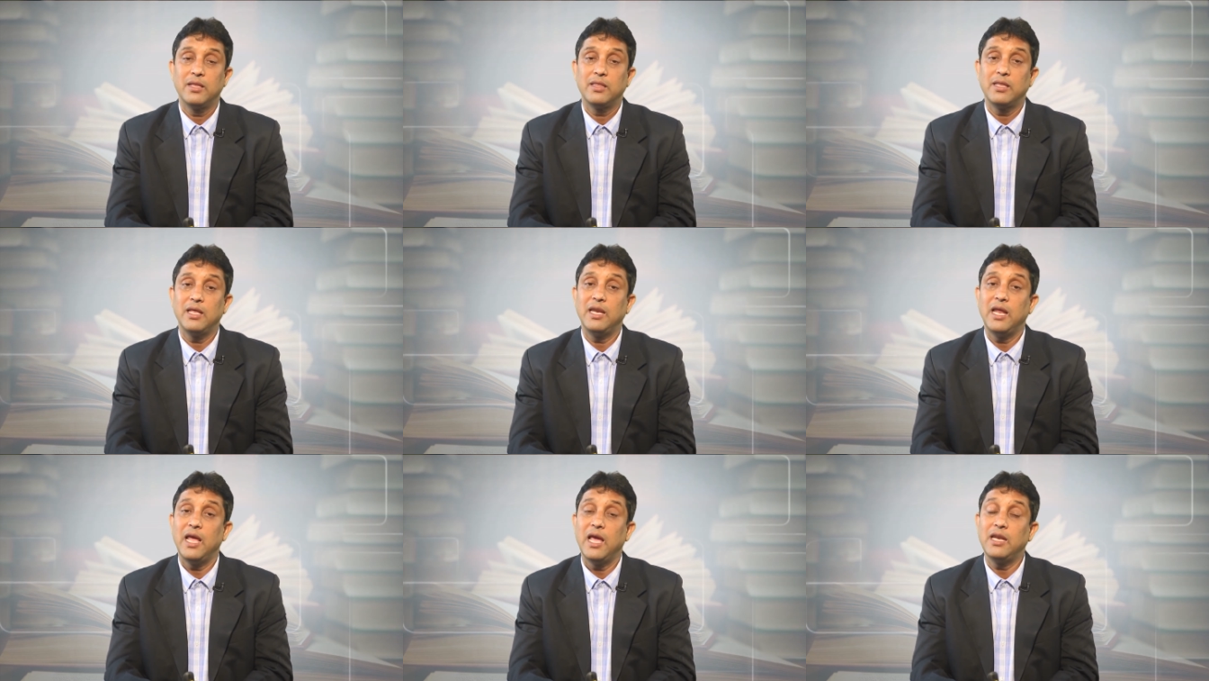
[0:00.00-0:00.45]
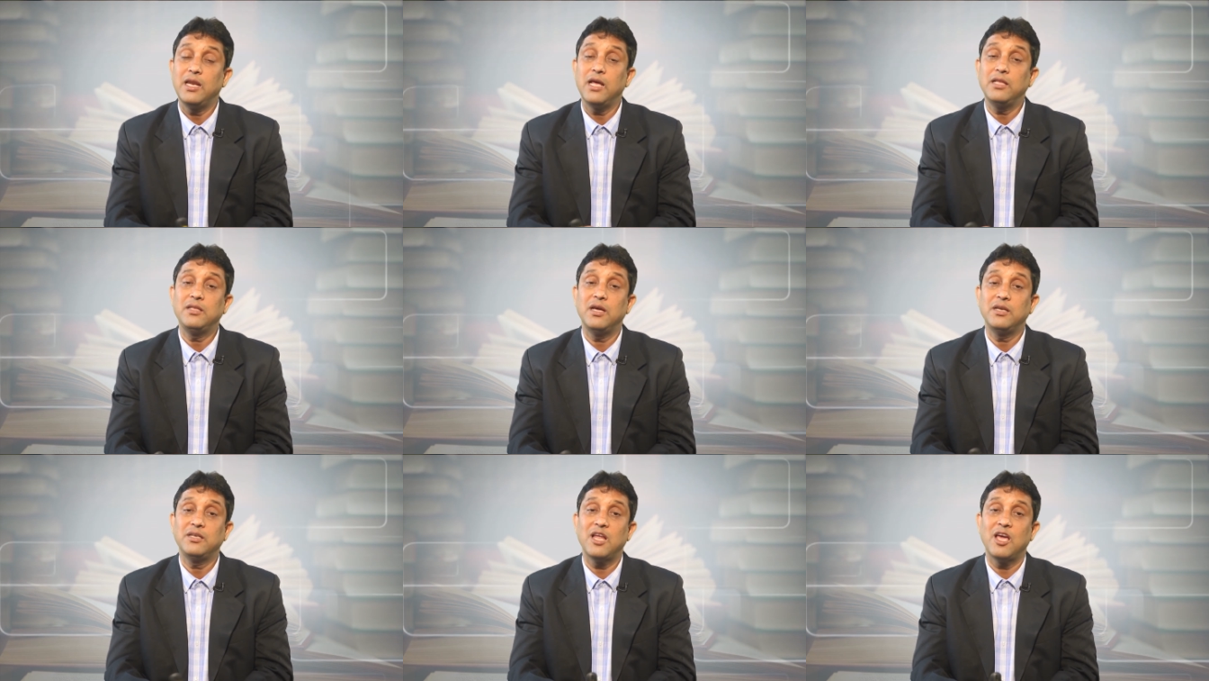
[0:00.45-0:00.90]
Then
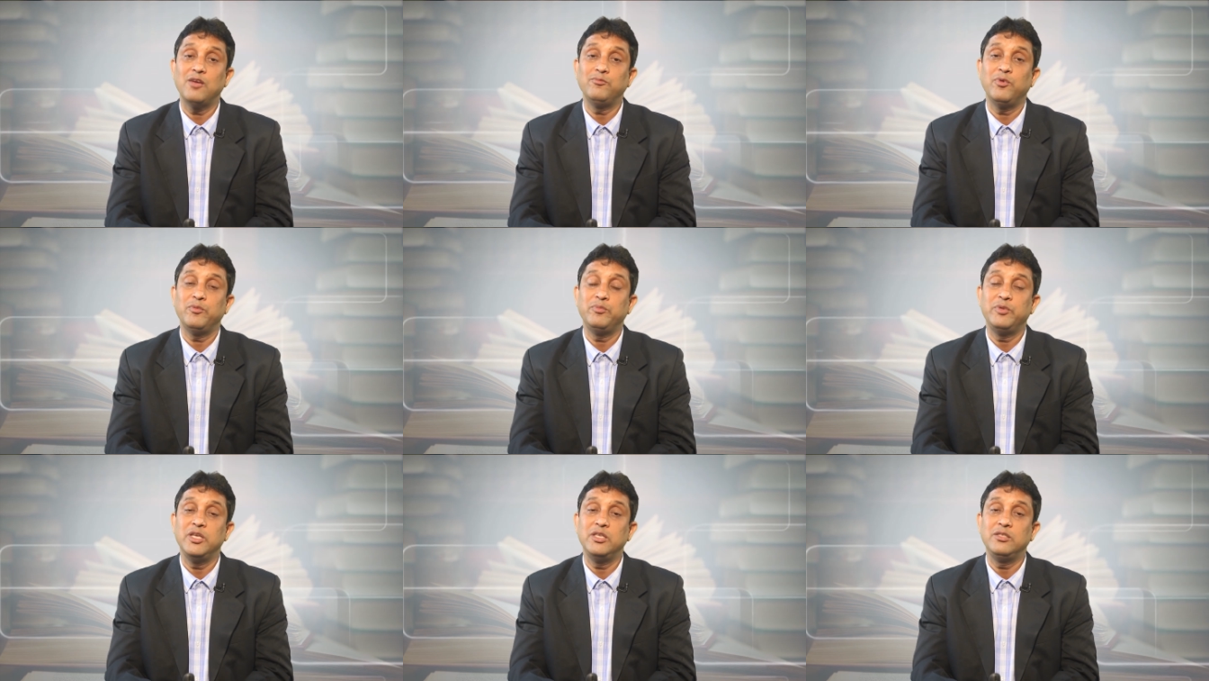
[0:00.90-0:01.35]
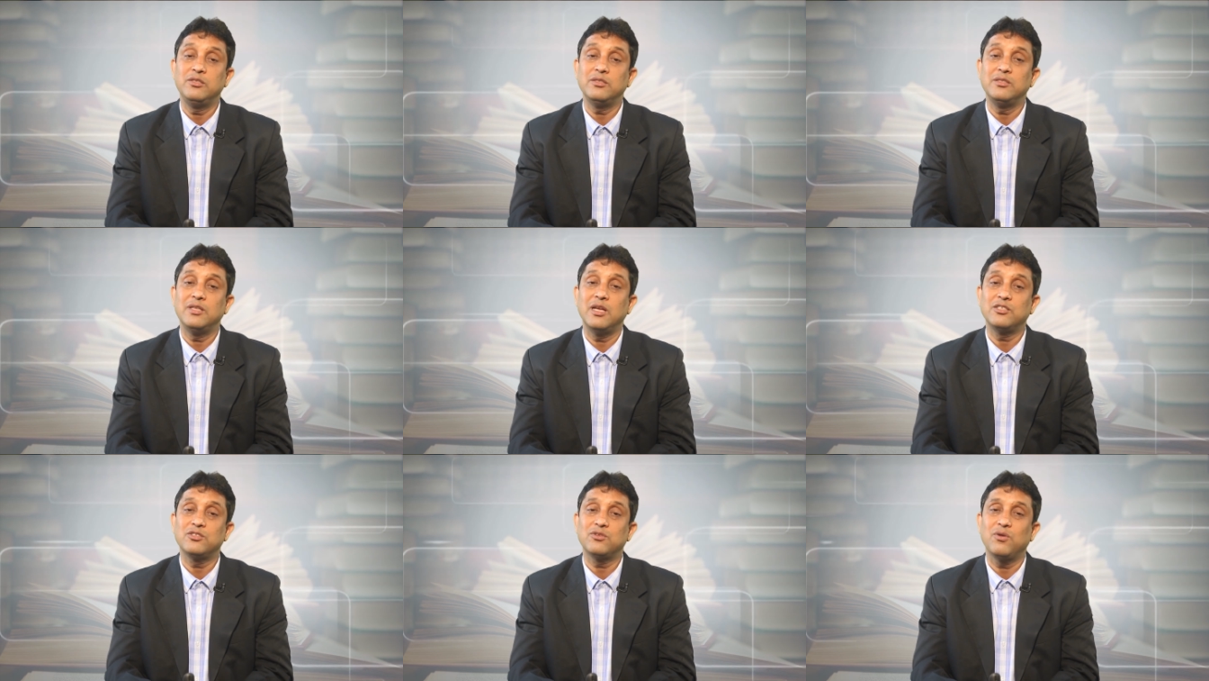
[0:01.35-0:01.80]
another type of teacher,
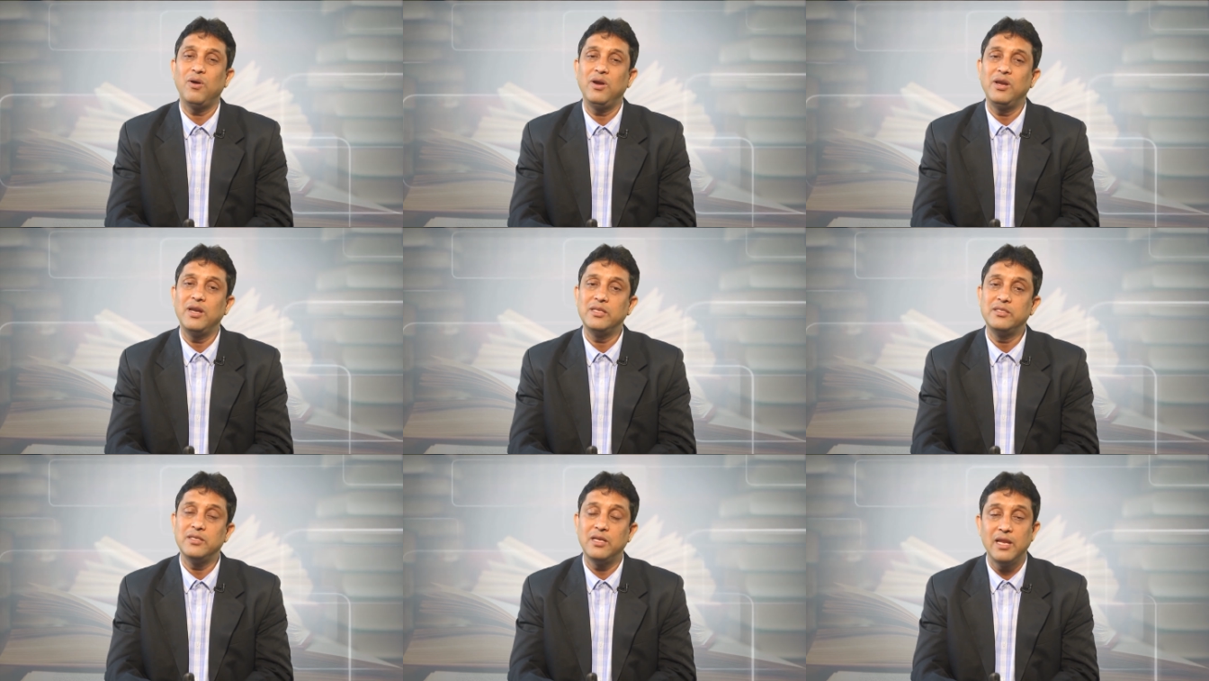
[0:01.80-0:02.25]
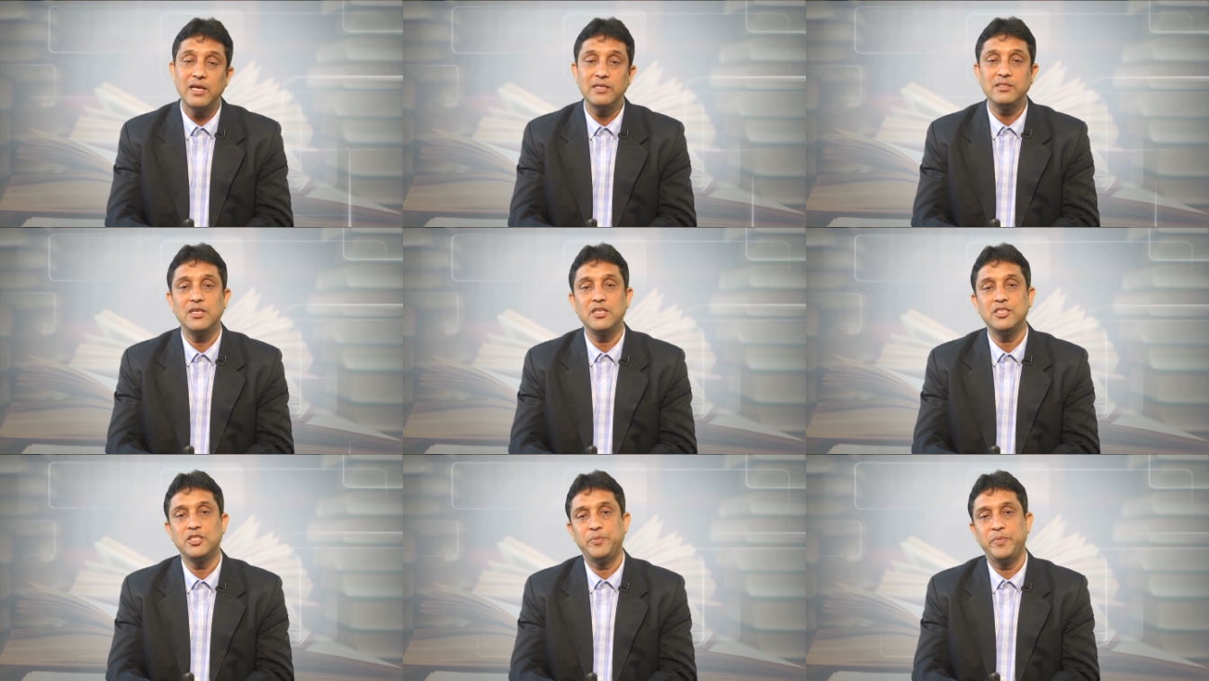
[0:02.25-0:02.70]
that's called as a
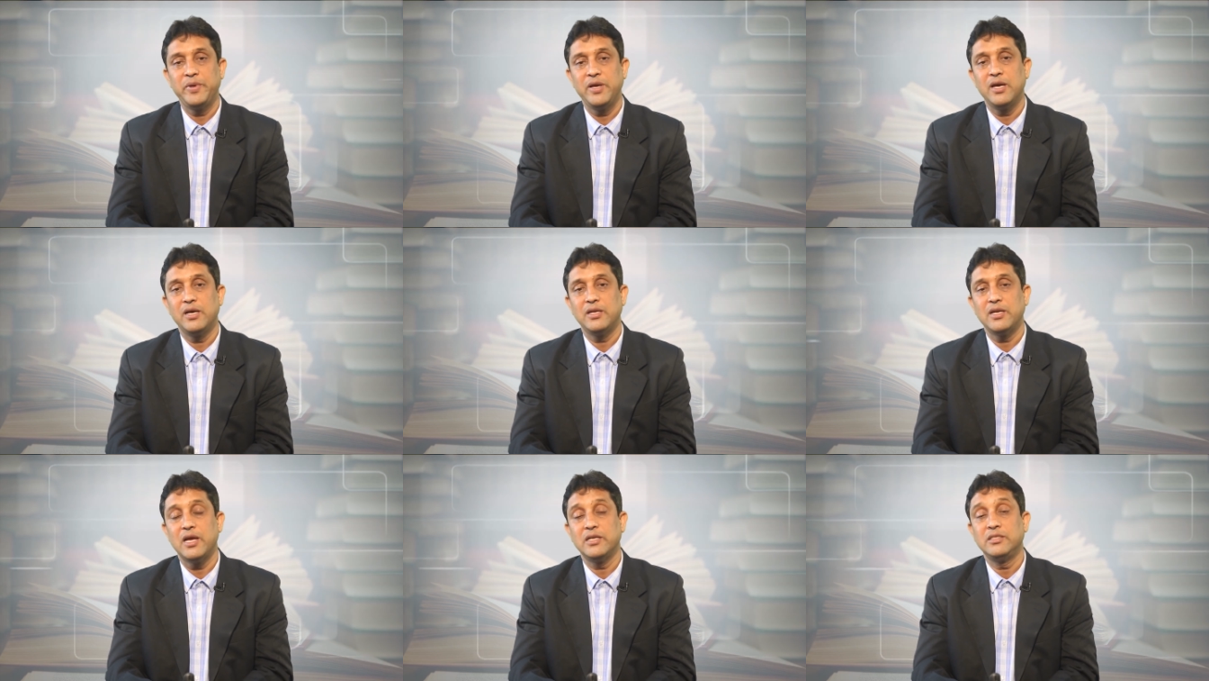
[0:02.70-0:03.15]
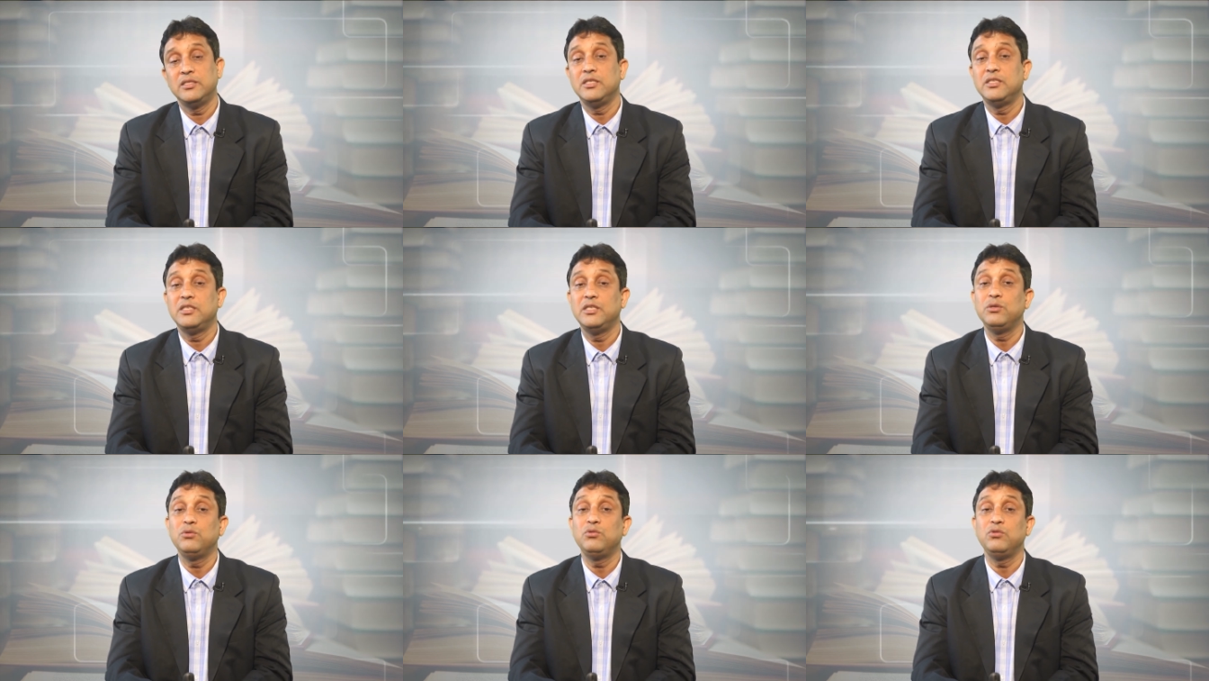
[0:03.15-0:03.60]
laissez-faire
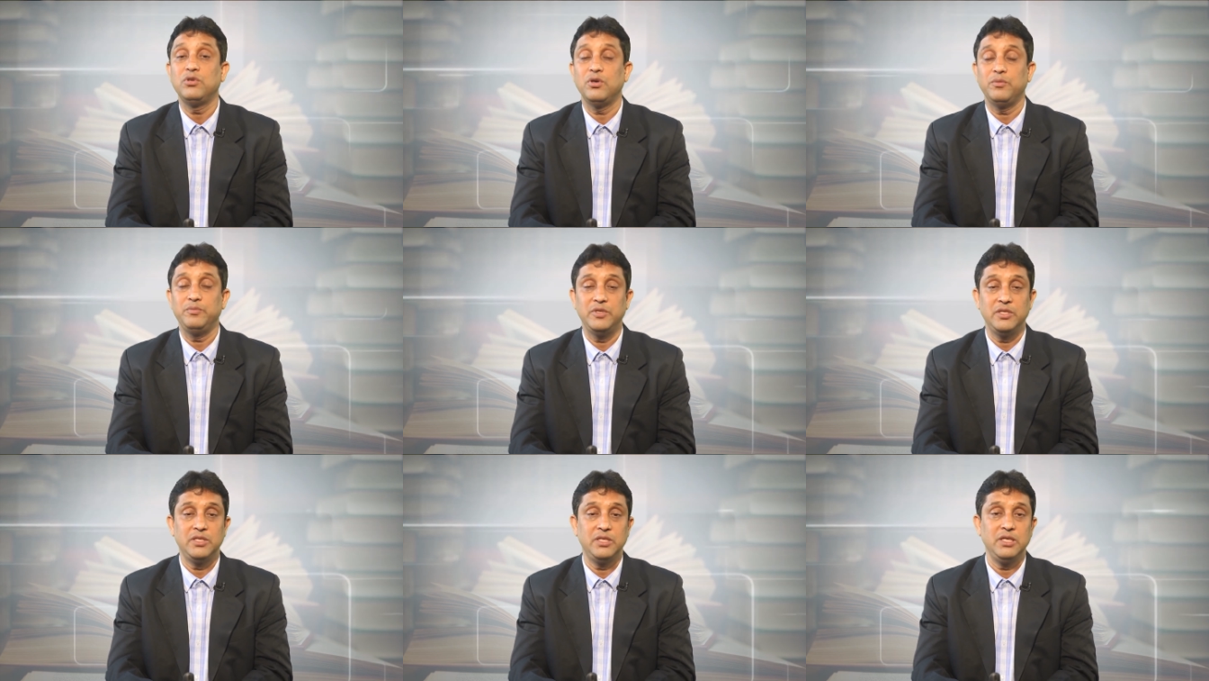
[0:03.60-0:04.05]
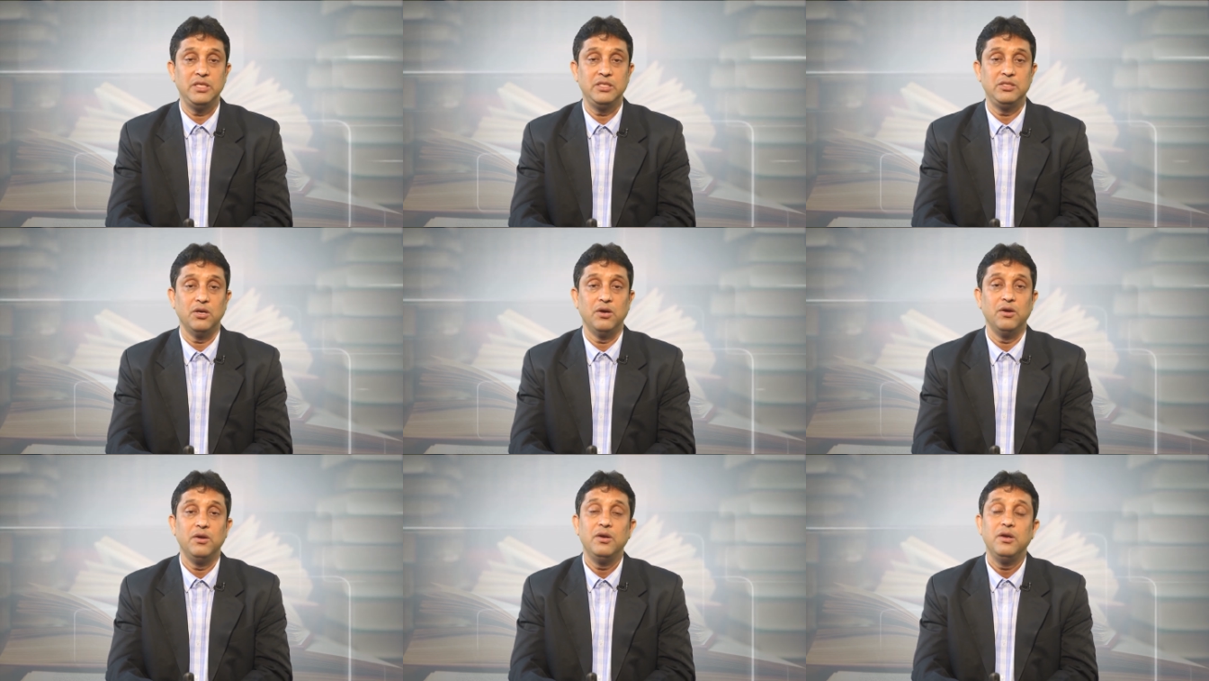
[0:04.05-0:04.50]
attitude of the
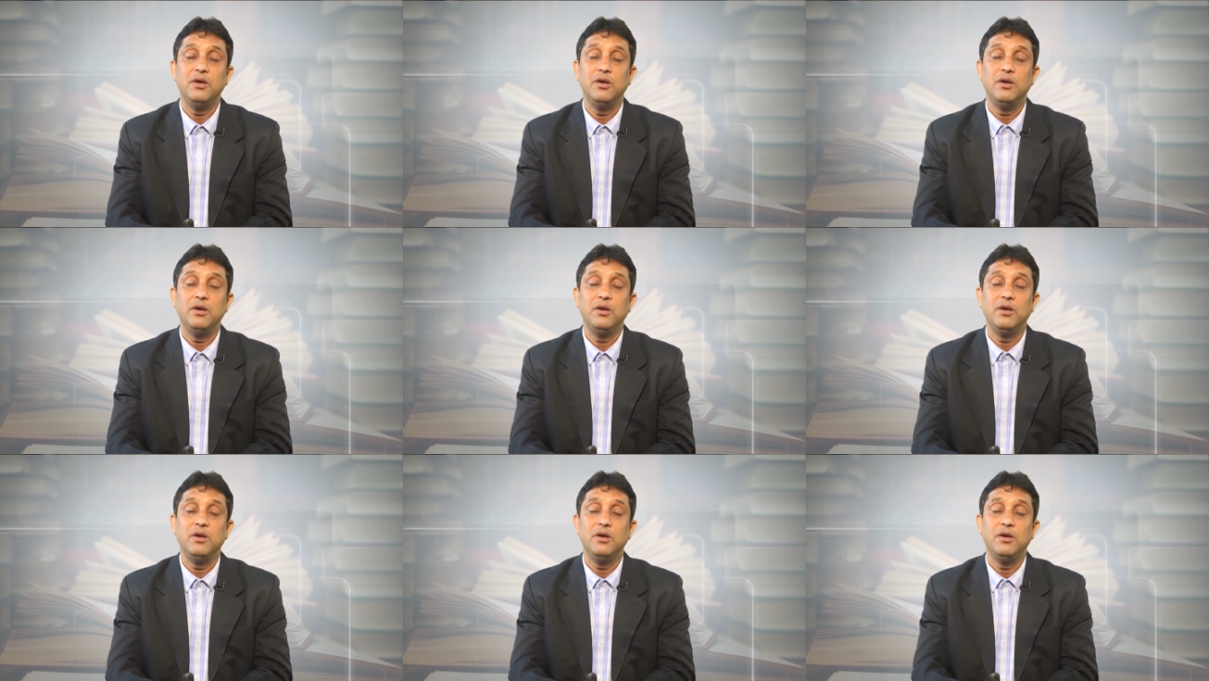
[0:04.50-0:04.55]
teacher.